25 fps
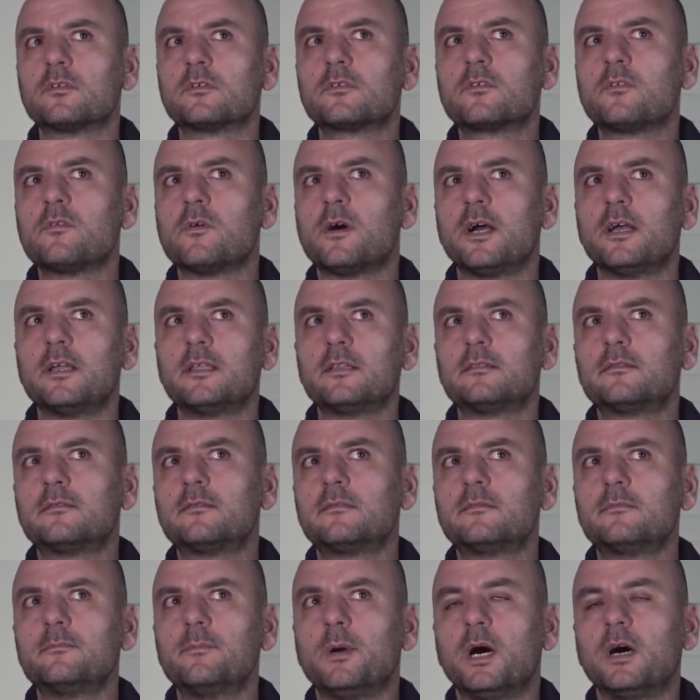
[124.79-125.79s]
quite
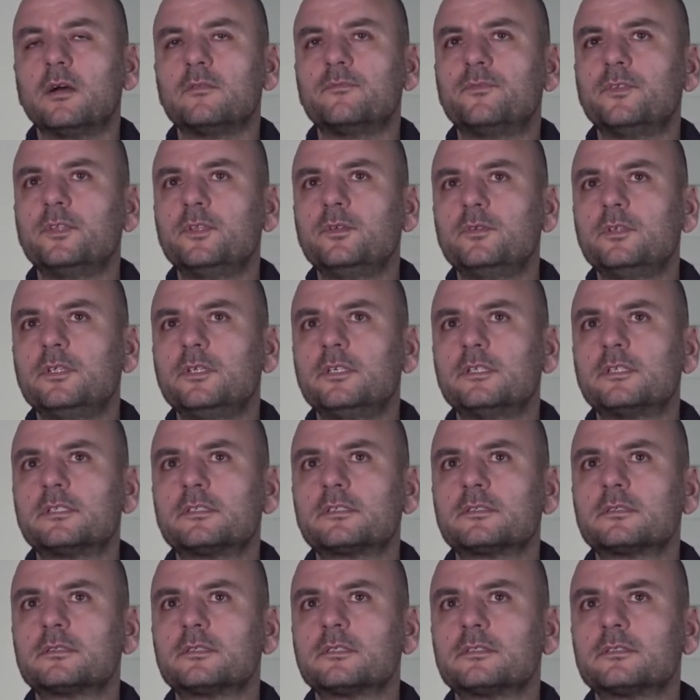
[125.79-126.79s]
about a few
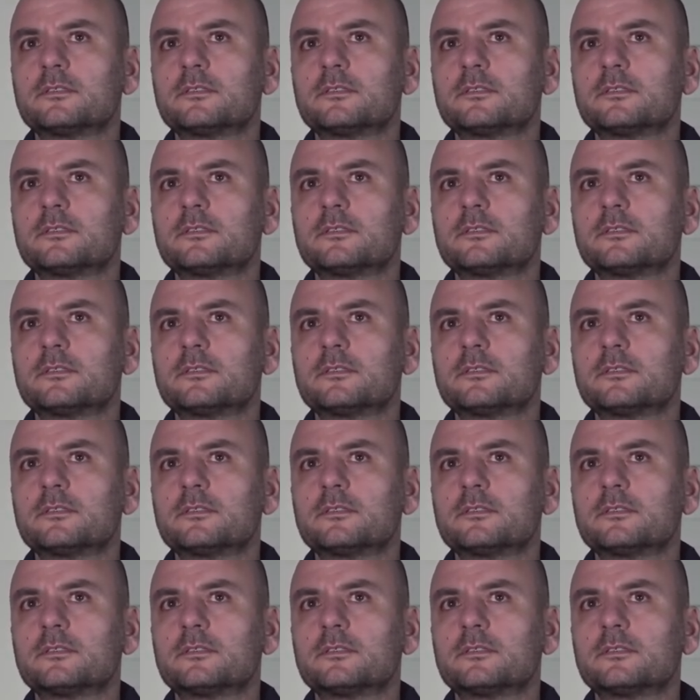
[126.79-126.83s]
years.